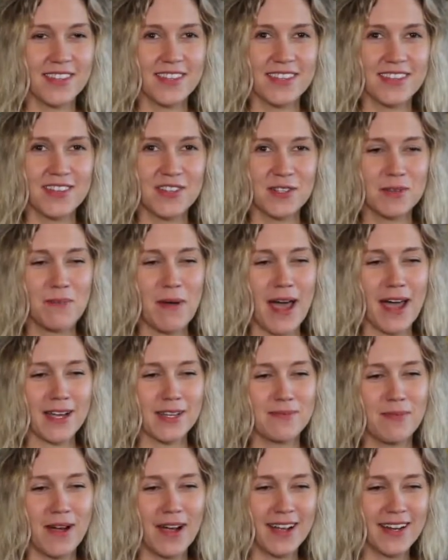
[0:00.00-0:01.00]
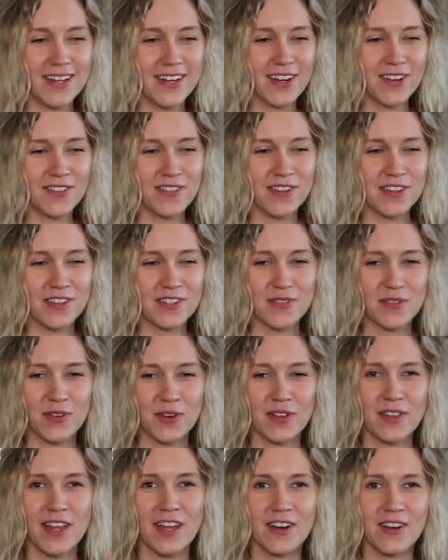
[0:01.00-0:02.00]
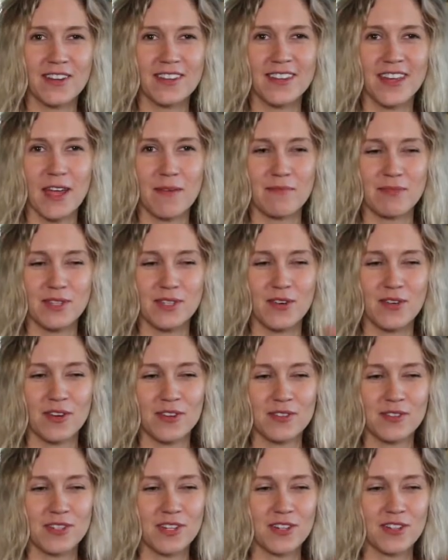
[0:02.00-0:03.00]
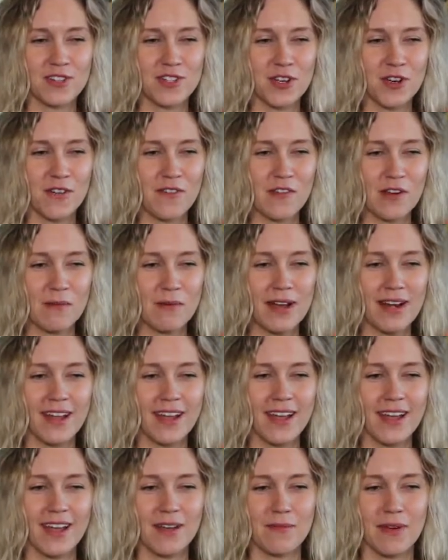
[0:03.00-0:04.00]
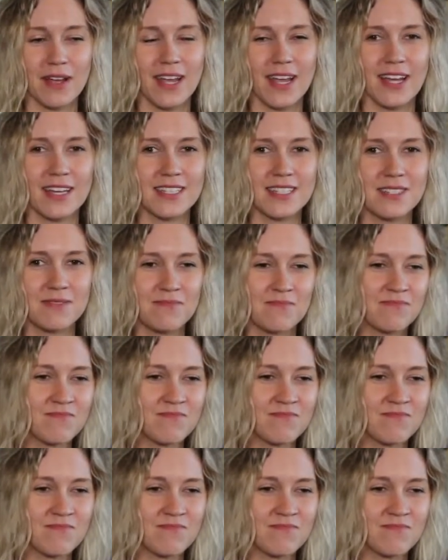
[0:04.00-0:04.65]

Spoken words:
There's bags behind here that is for later in the episode I was gonna show everybody, and my cat's